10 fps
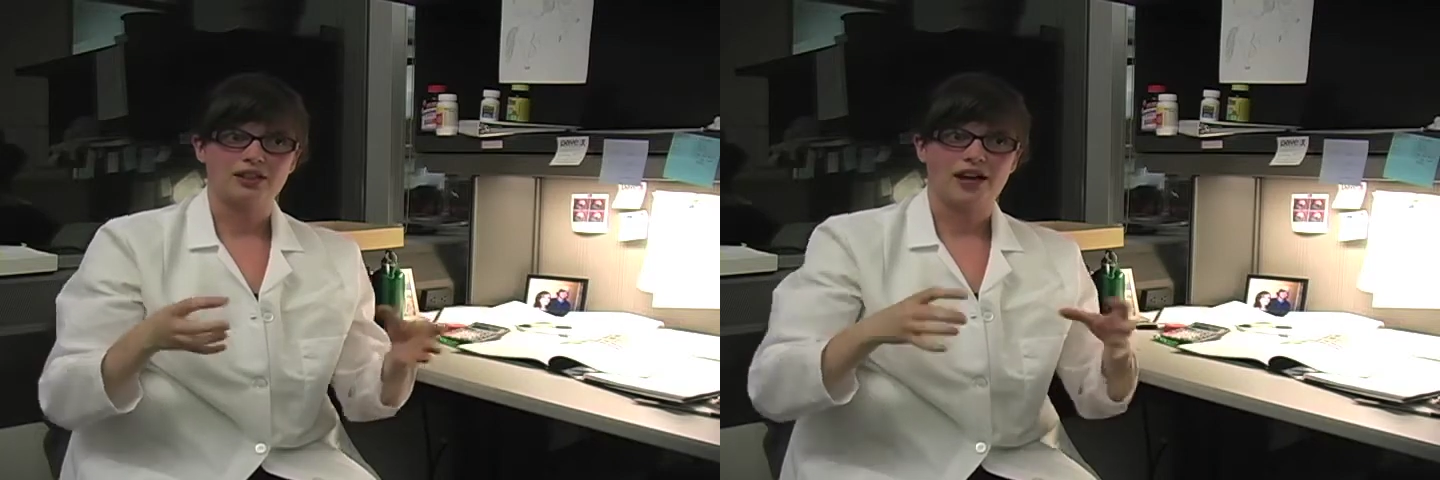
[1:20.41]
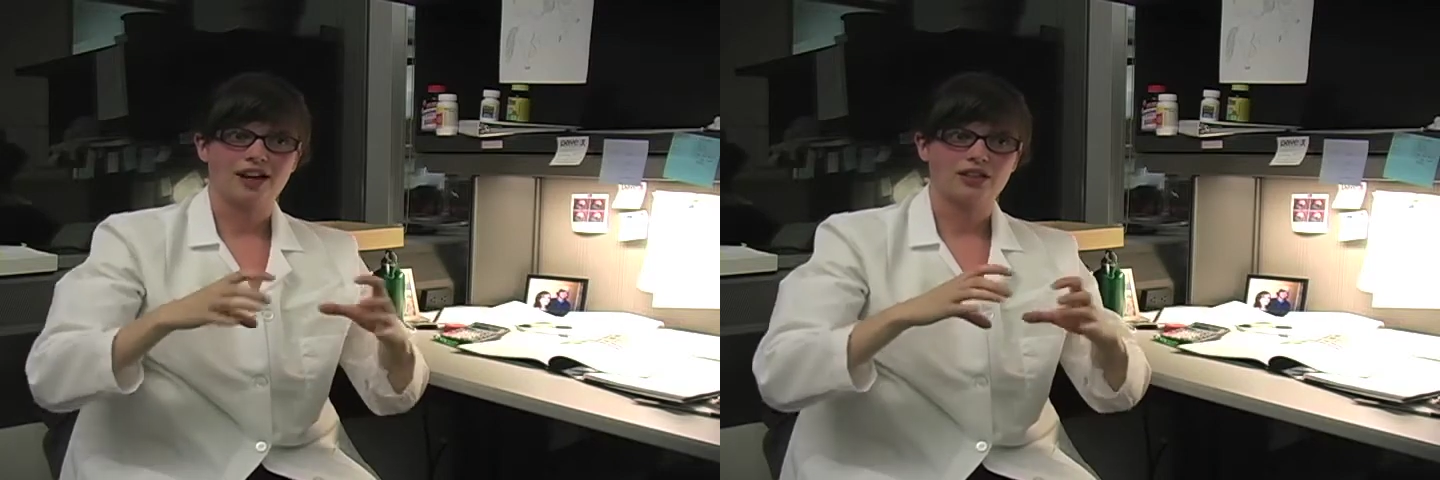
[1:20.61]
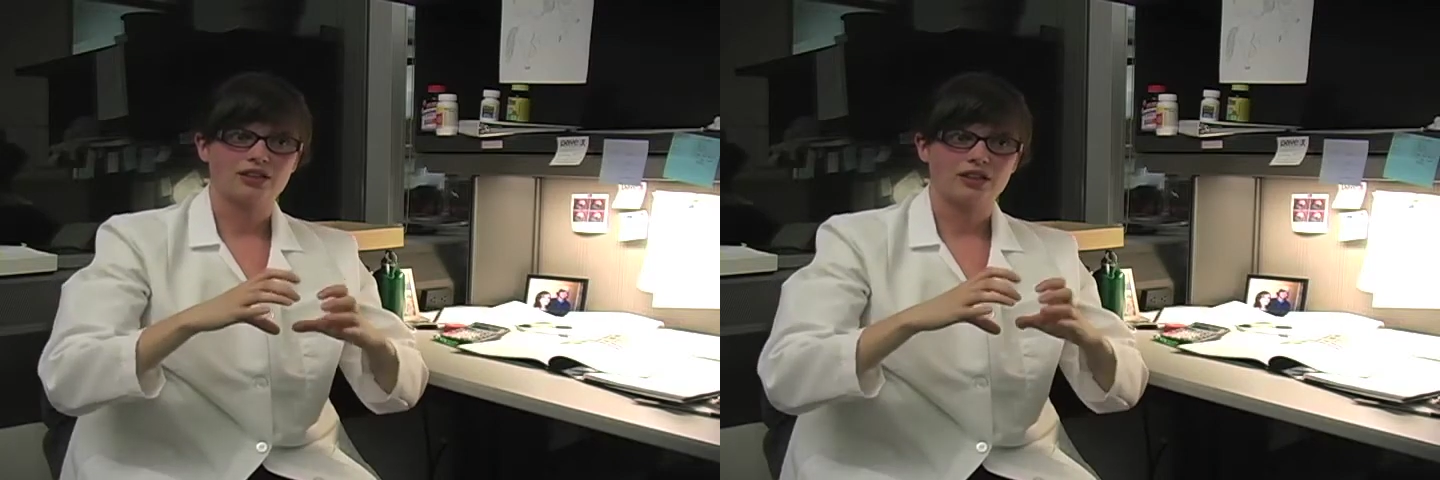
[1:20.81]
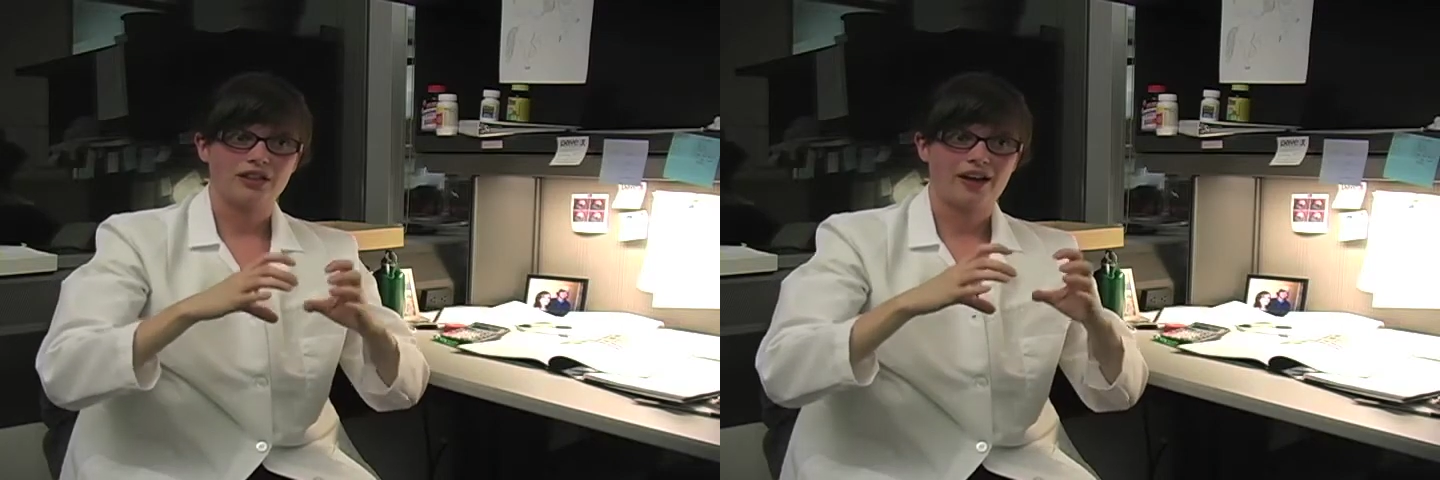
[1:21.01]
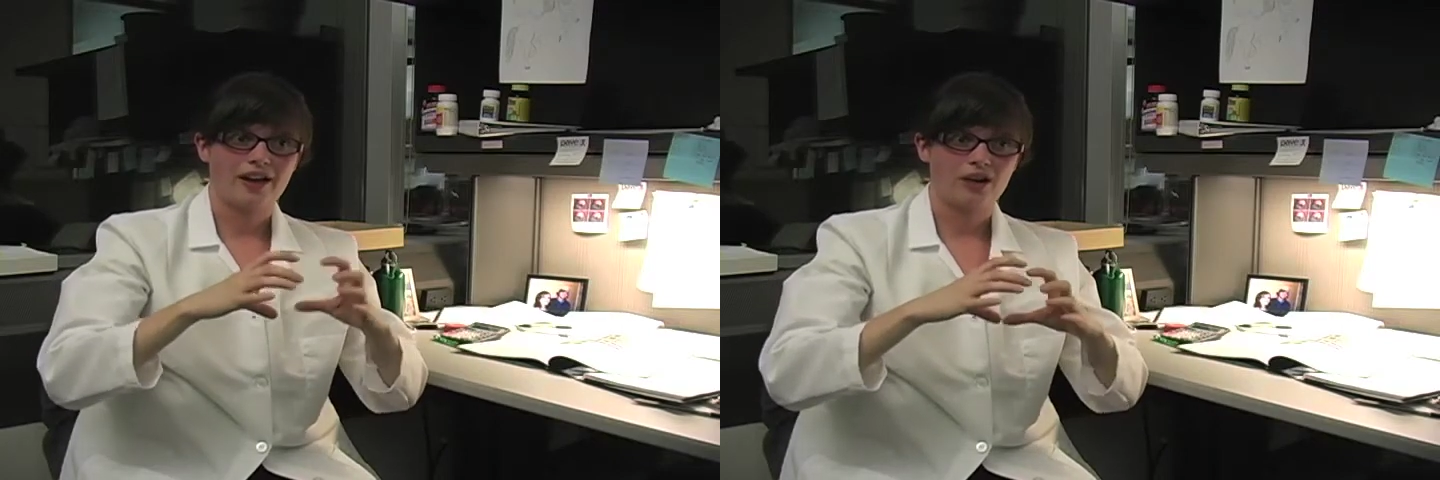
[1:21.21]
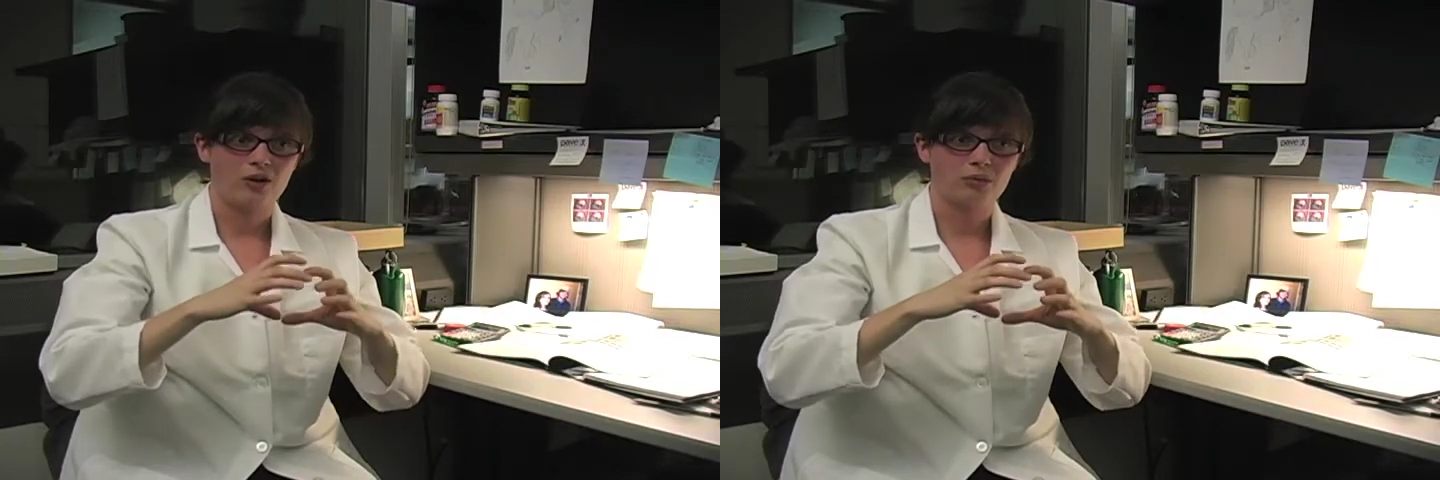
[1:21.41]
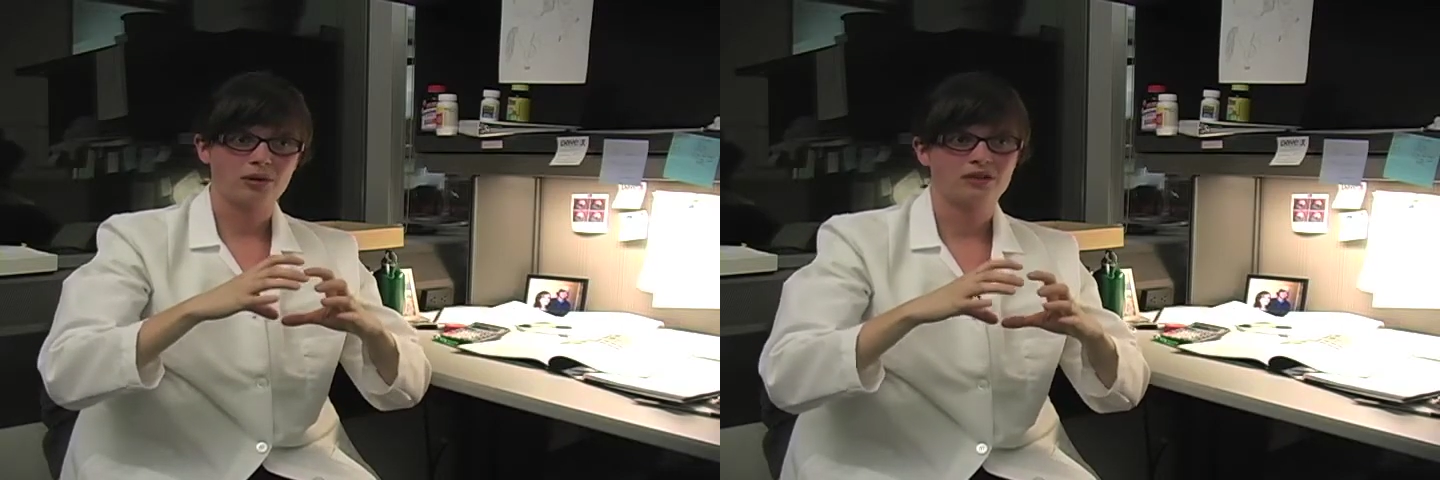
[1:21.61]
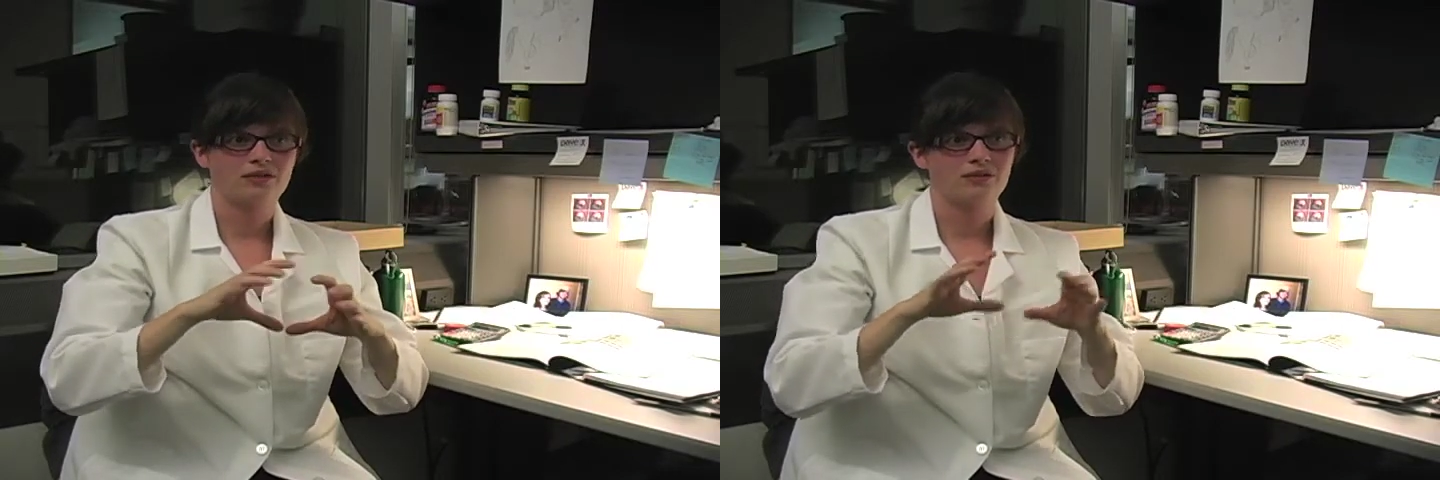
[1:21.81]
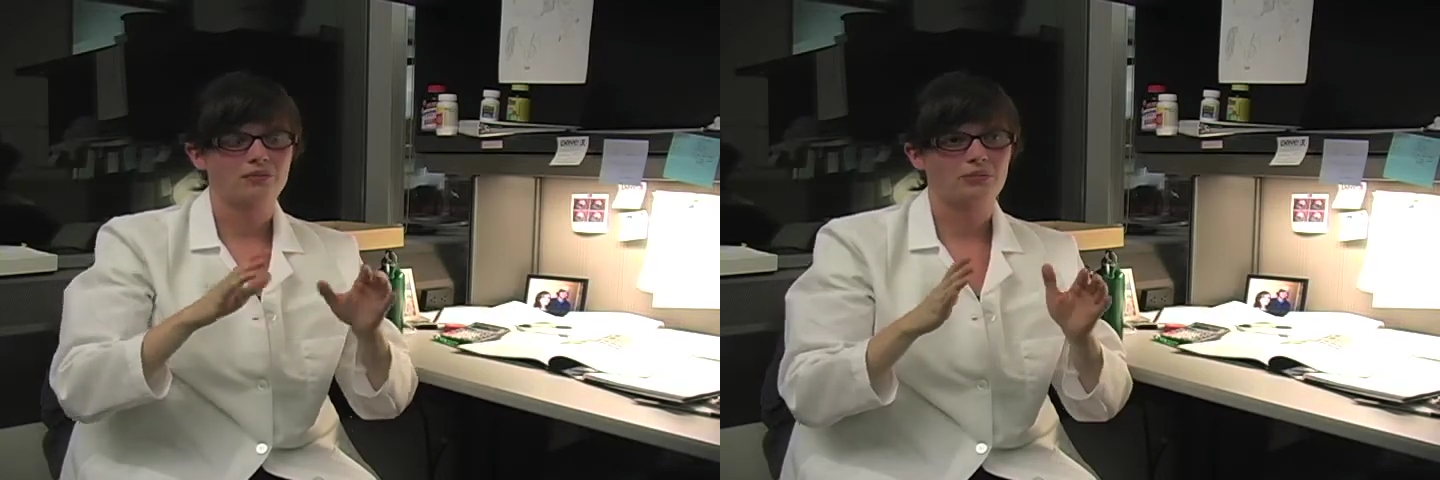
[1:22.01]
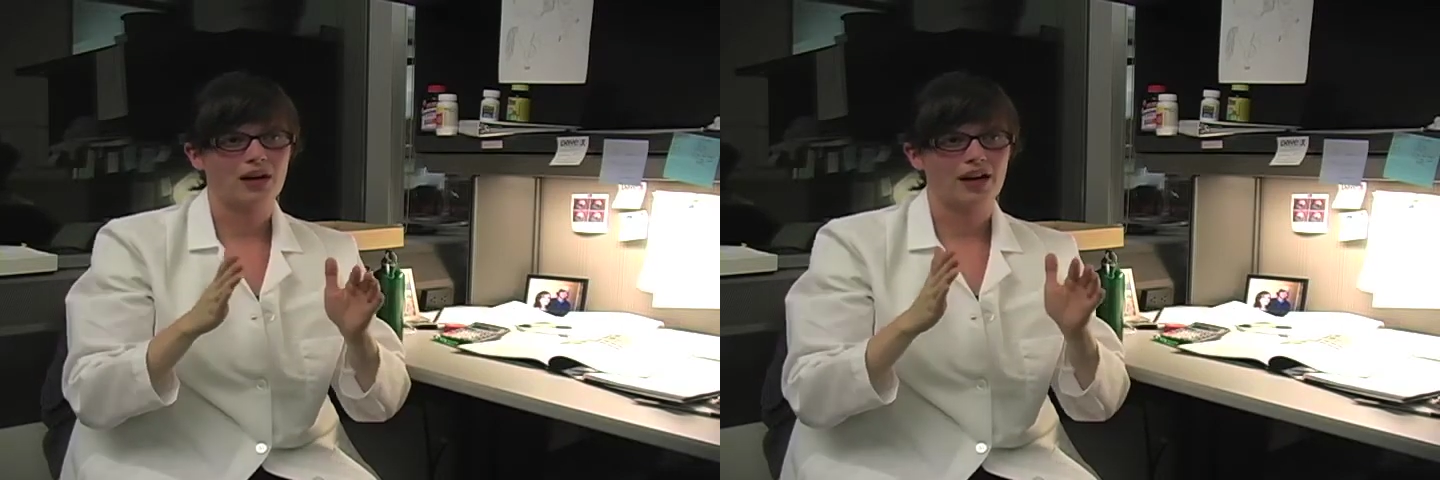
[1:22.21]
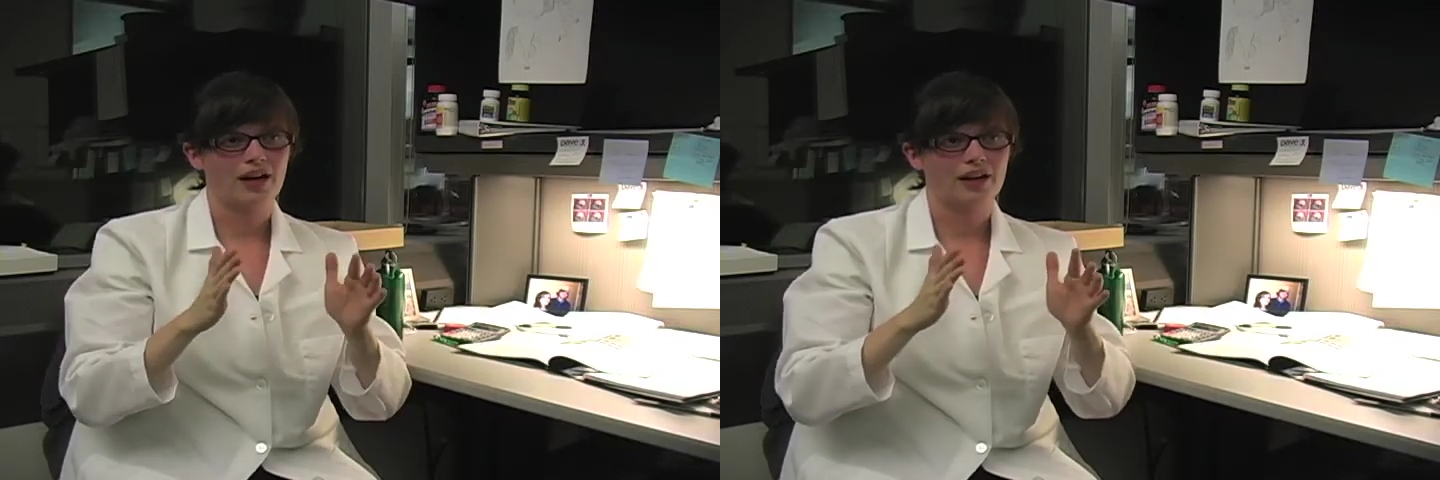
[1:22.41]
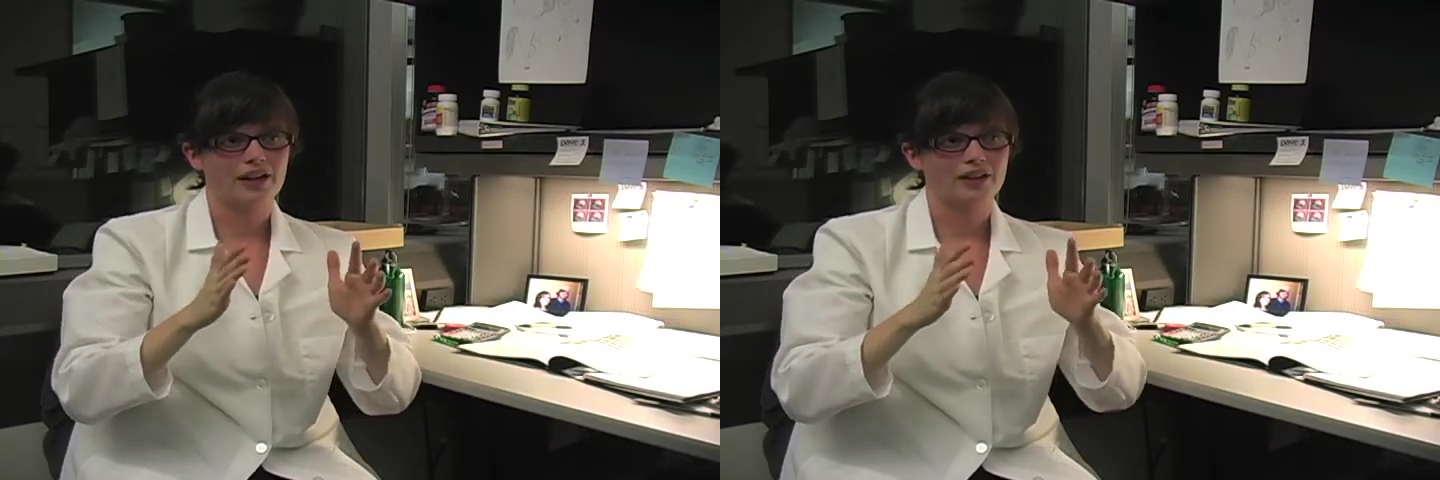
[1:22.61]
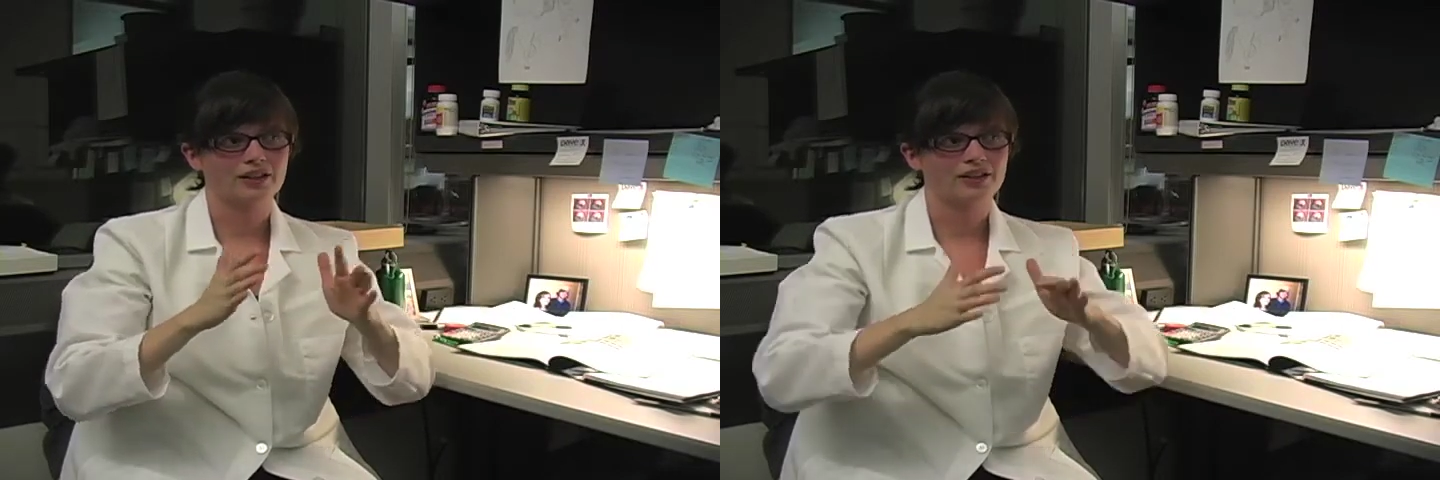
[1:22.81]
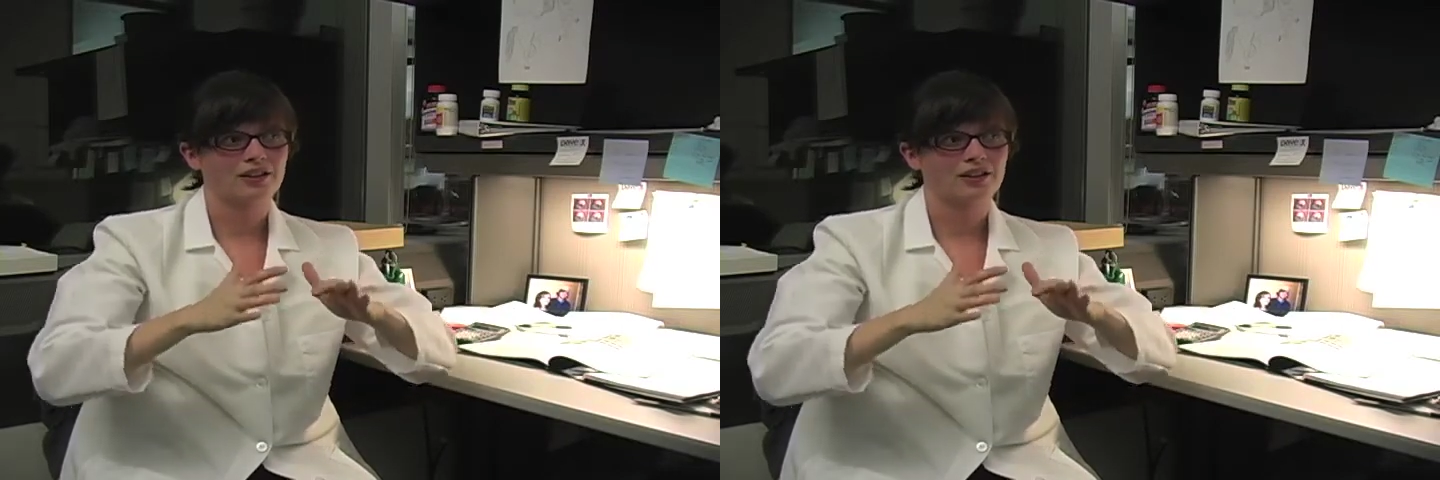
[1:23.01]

actually help by